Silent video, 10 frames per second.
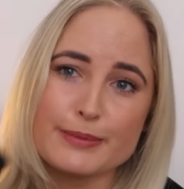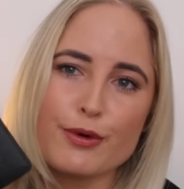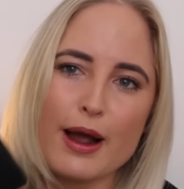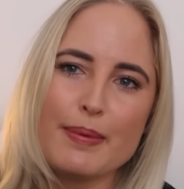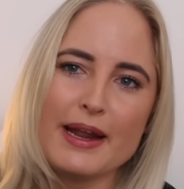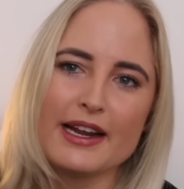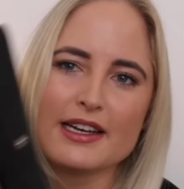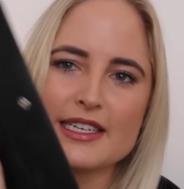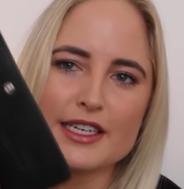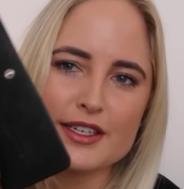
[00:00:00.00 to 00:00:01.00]
bright
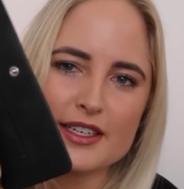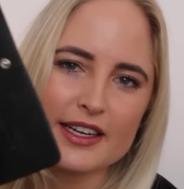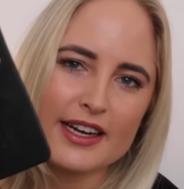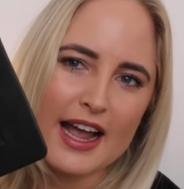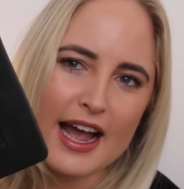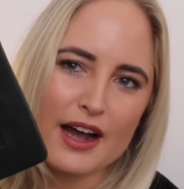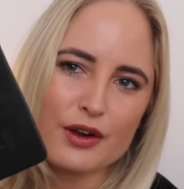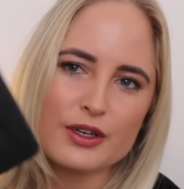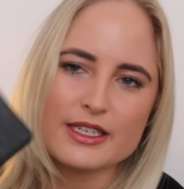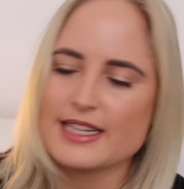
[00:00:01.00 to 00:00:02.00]
pink, seriously. How
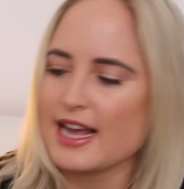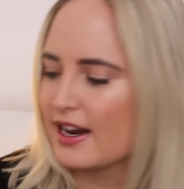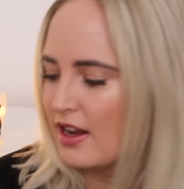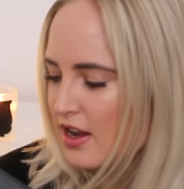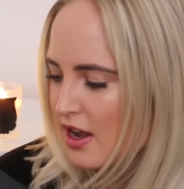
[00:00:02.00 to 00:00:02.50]
good is that?